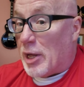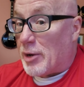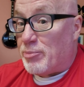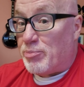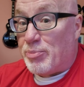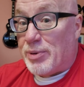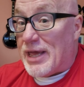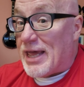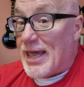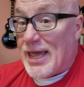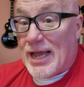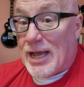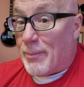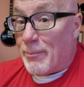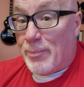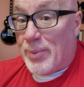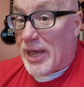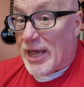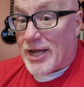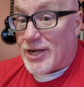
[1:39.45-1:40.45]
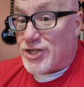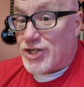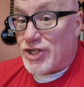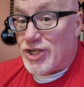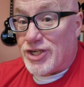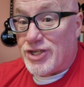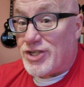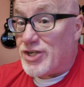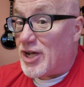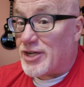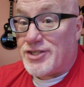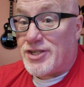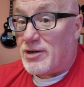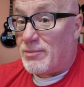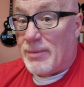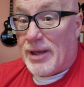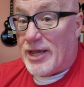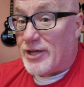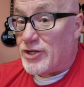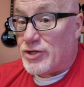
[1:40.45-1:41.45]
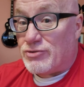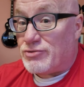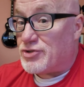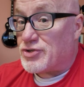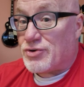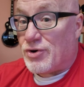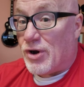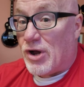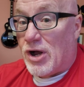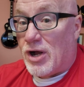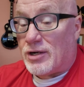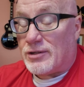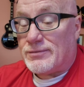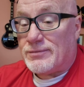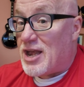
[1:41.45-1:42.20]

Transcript: But being a bitch doesn't make you strong.